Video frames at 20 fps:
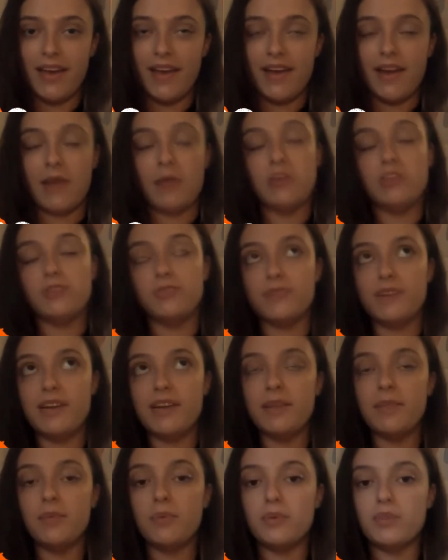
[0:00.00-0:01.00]
Now it's really
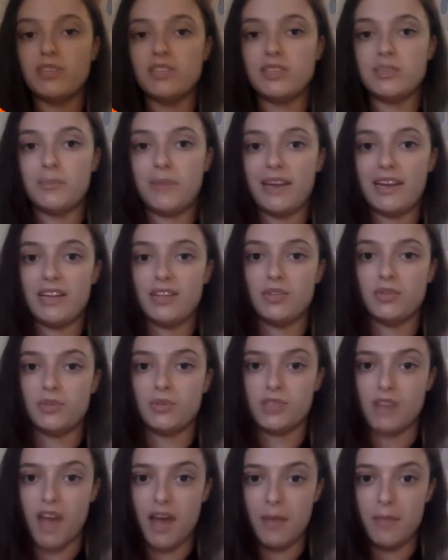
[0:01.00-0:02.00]
important to manage your
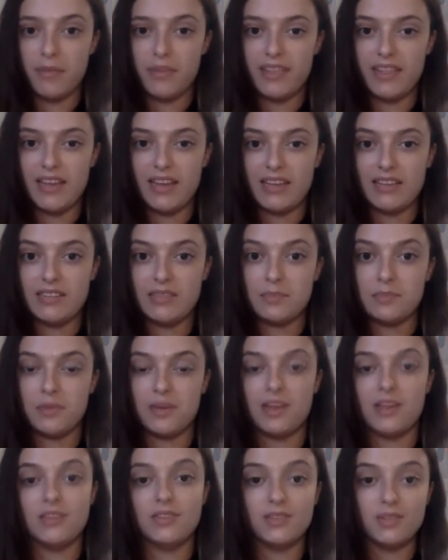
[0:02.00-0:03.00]
time with this
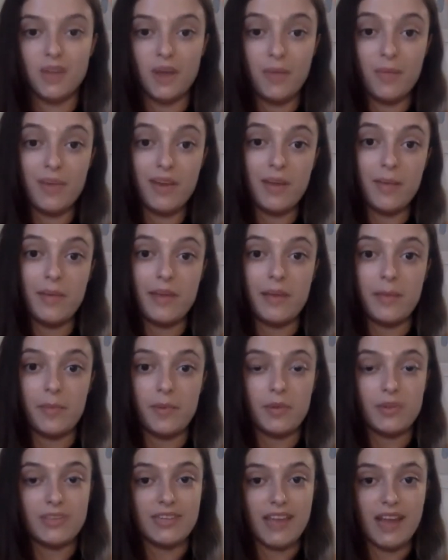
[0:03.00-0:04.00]
because so many
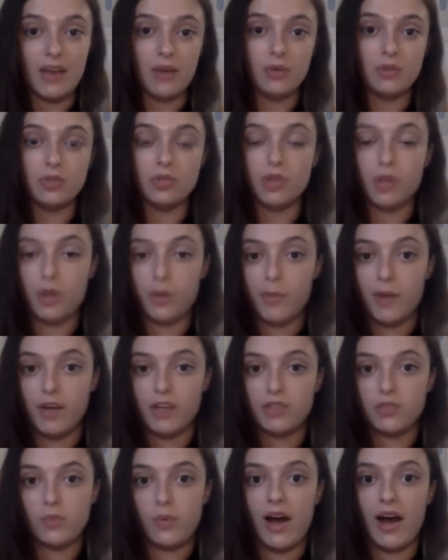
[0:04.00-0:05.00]
people take on too
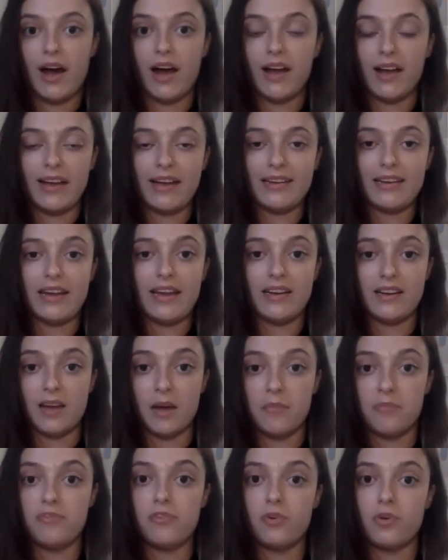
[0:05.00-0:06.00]
much work and end
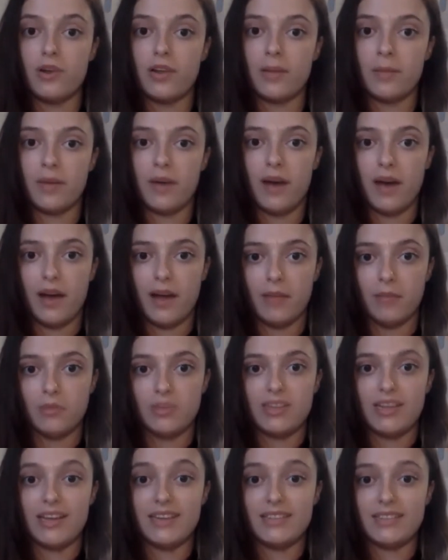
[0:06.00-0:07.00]
up falling behind
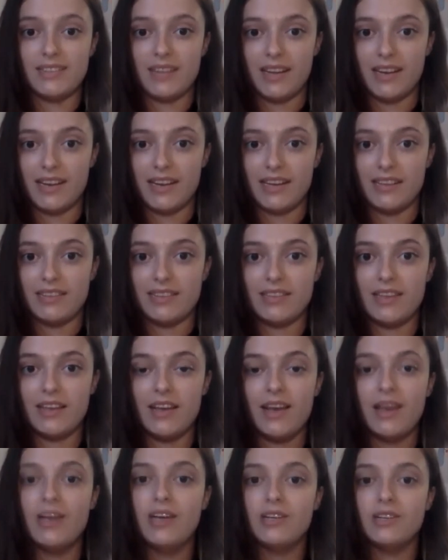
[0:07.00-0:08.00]
with their studies.
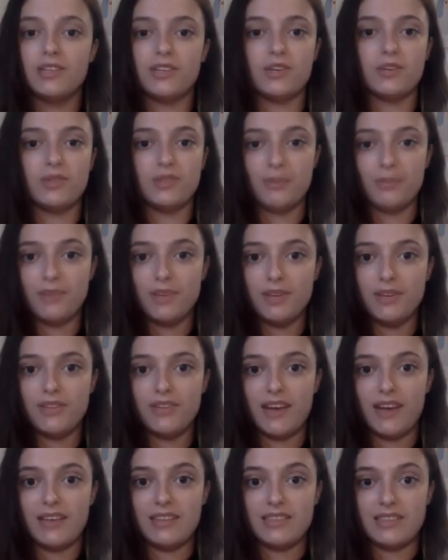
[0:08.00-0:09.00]
So some
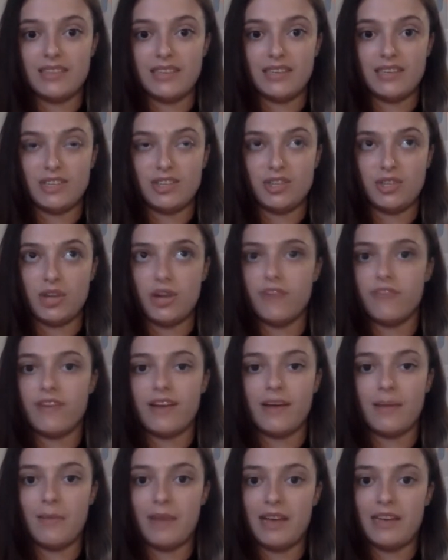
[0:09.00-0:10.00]
universities don't
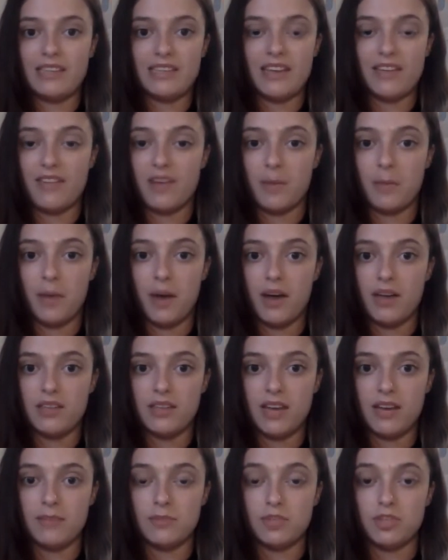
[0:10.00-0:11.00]
recommend having a
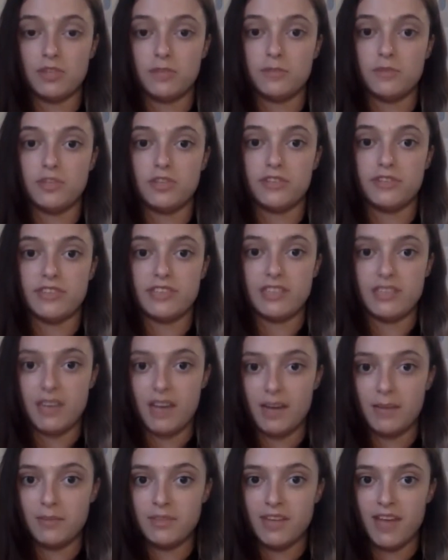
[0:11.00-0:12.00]
part-time job during
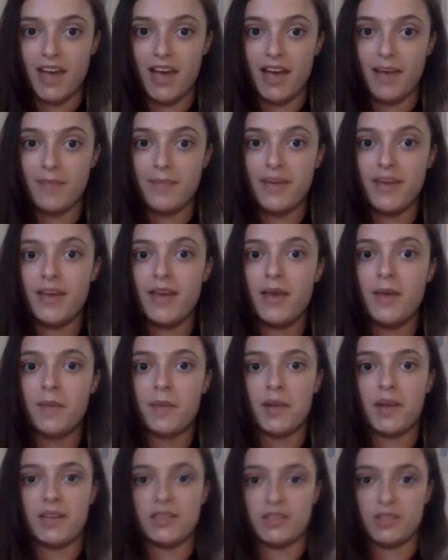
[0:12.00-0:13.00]
term time
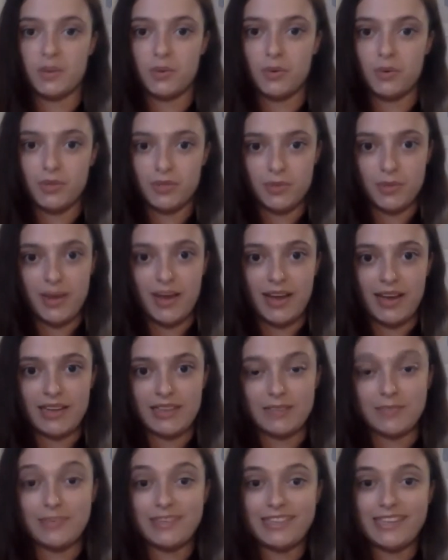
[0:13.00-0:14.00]
because the coursework
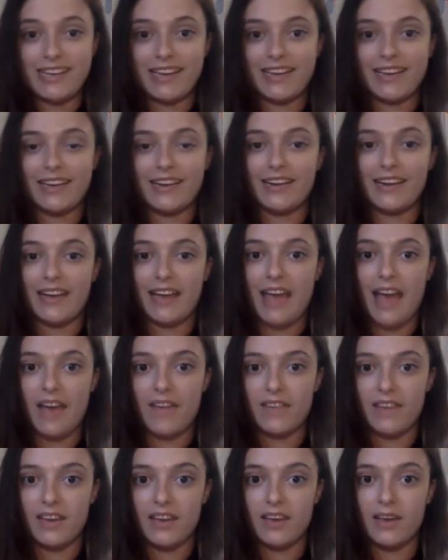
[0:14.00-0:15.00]
is particularly
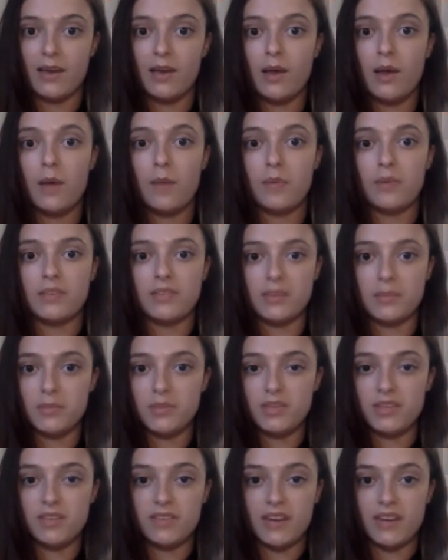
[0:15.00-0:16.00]
heavy, but some
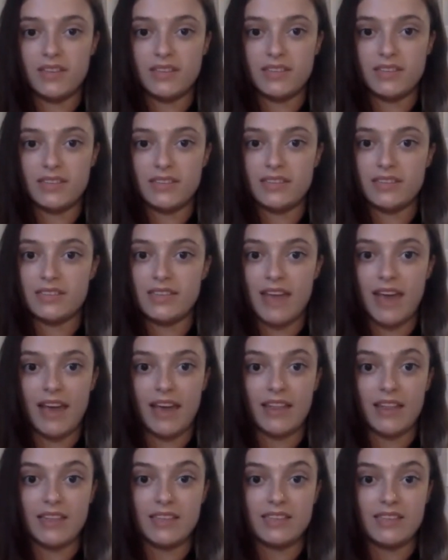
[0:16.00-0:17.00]
universities
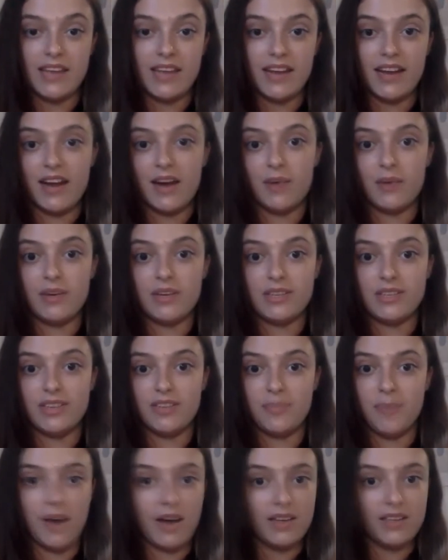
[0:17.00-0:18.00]
say that 10 hours
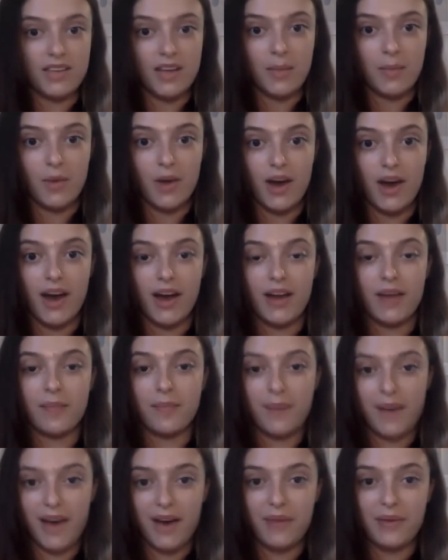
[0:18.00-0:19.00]
of part-time work
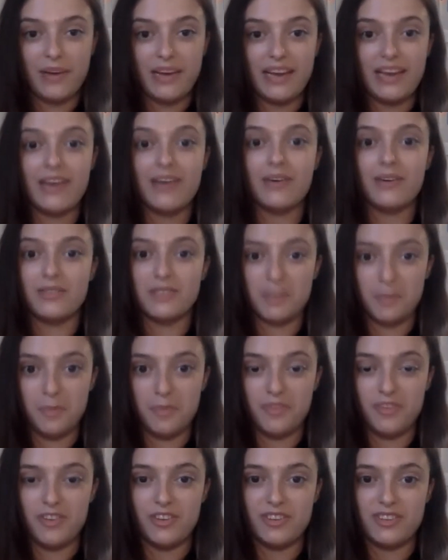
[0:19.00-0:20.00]
per week on top
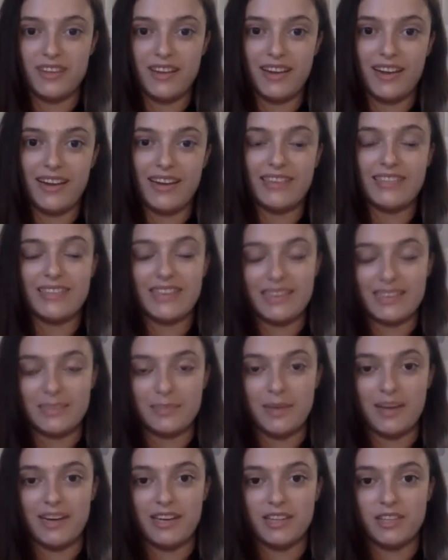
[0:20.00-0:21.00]
of your studies is
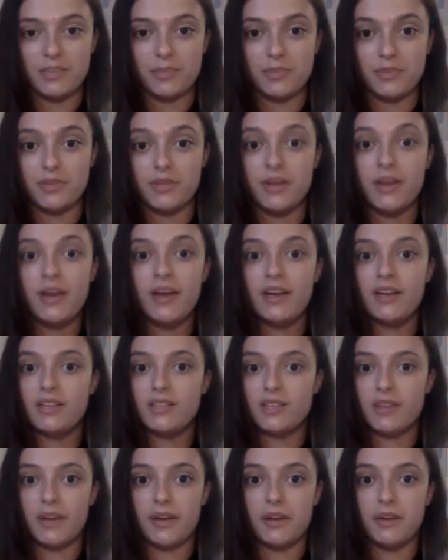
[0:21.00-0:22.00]
manageable.
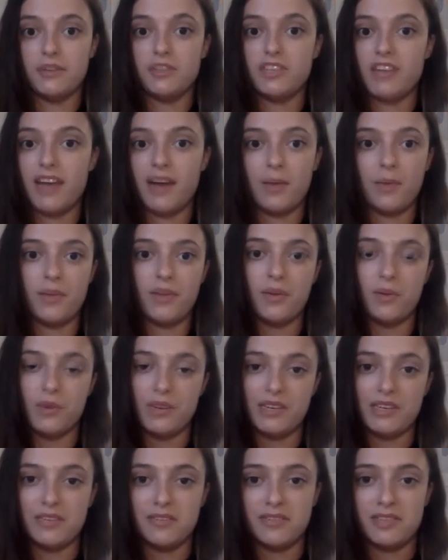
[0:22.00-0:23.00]
So check with your
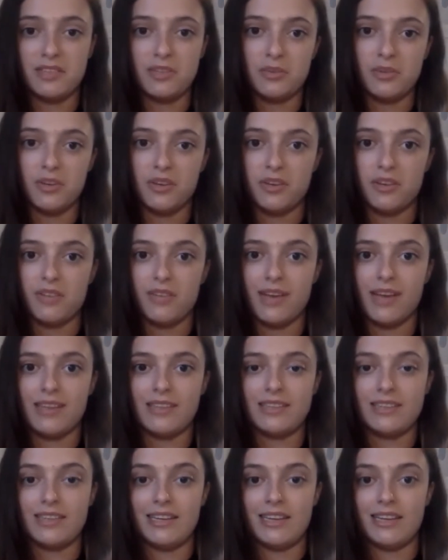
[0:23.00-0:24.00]
individual
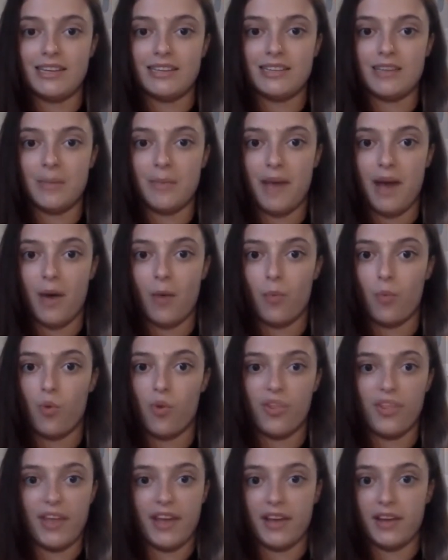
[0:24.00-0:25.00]
universities about
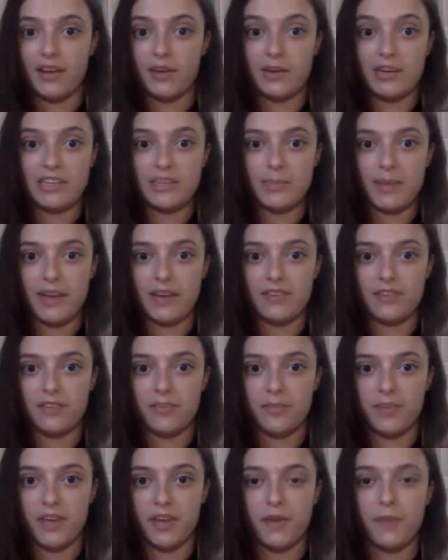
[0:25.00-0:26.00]
what they're going to expect
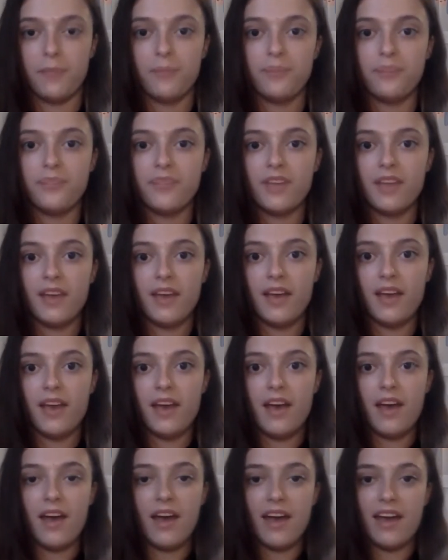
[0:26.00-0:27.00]
from you.
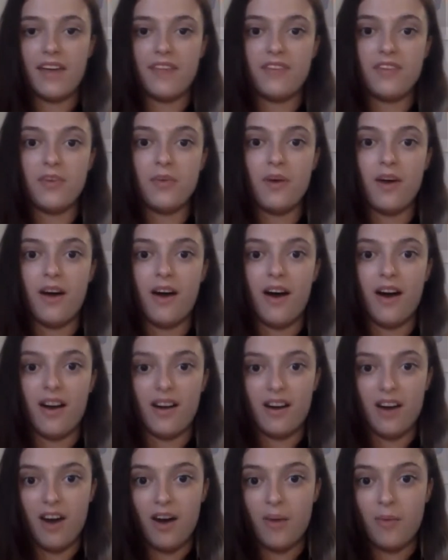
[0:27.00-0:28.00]
If you
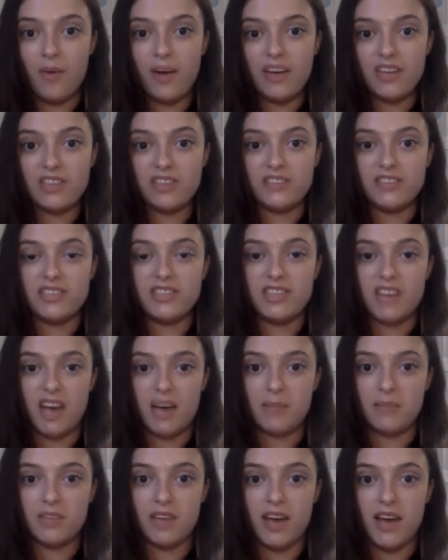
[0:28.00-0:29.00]
can't work during
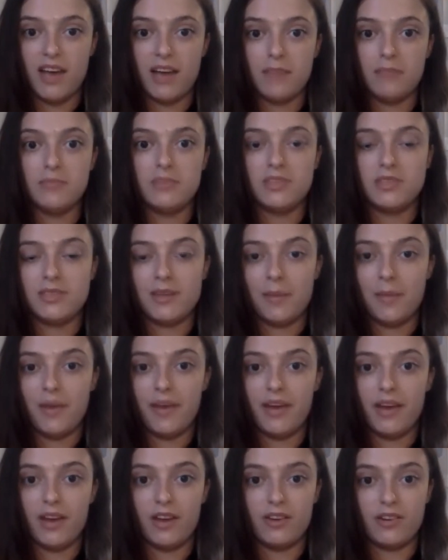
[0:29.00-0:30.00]
term time,
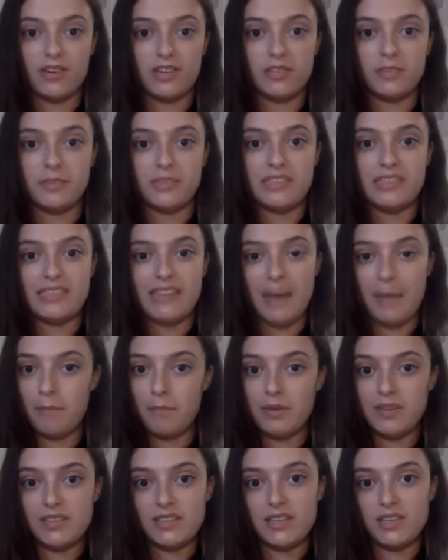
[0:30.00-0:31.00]
summer and Christmas
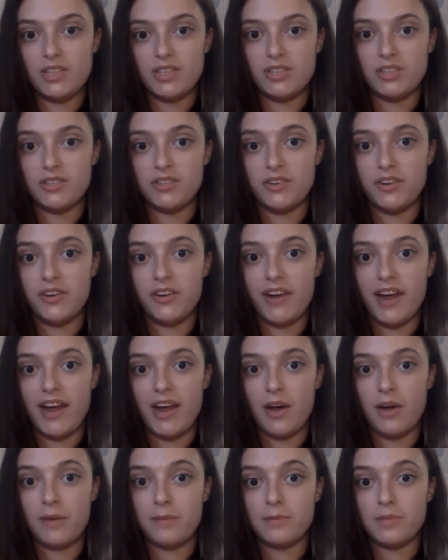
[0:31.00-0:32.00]
temp positions are a great
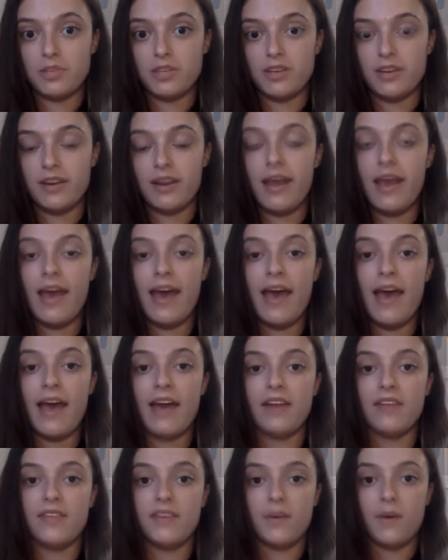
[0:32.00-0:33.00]
option,
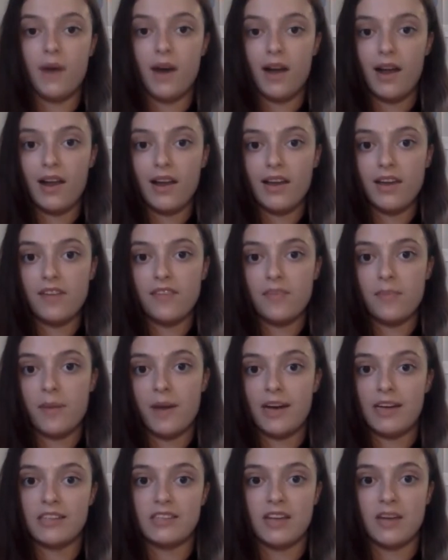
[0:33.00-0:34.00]
and if you are looking for
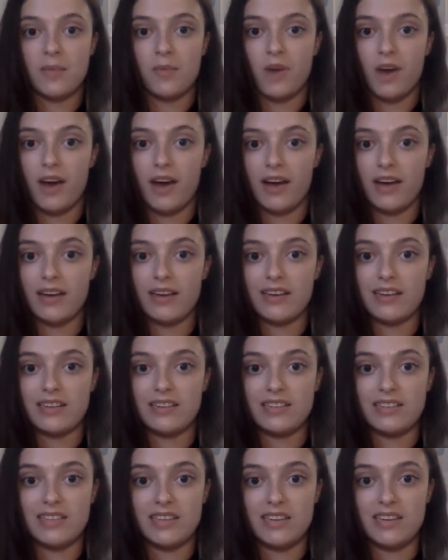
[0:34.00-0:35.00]
part-time work,
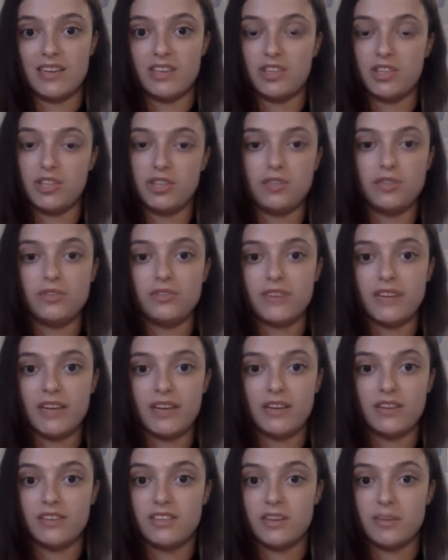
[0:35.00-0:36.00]
consider
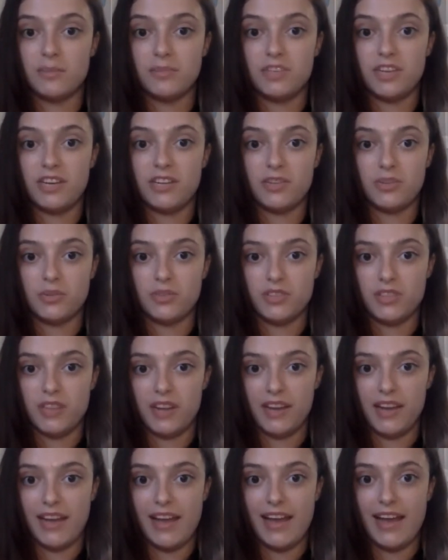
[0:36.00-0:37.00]
tutoring a subject you're
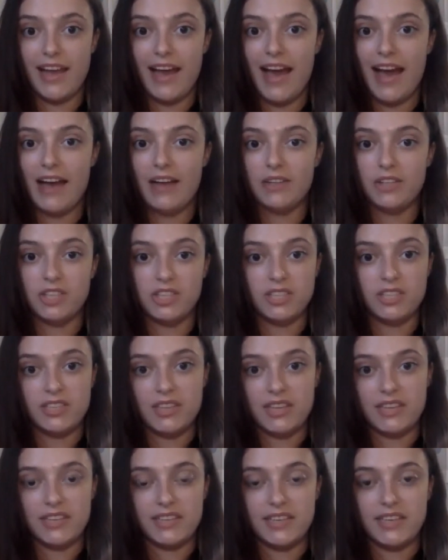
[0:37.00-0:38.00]
studying at
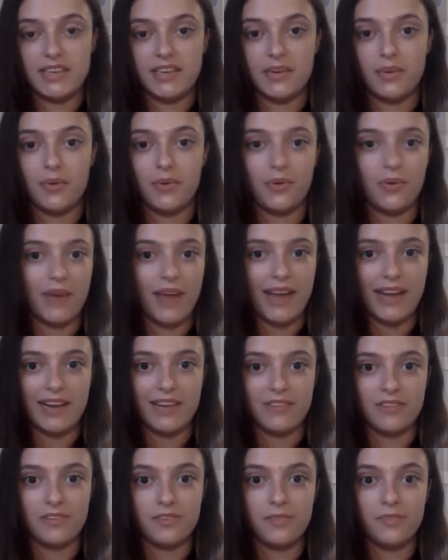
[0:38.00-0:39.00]
GCSE or
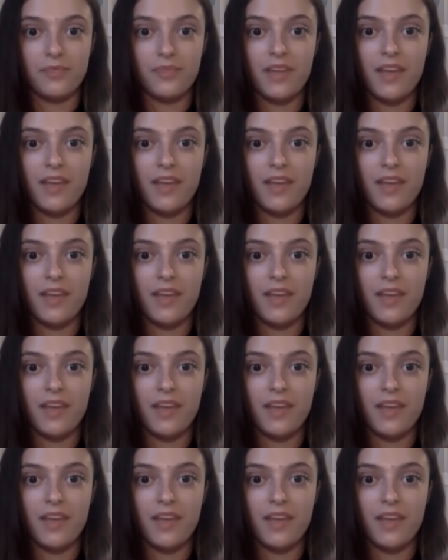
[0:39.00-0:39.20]
A-level.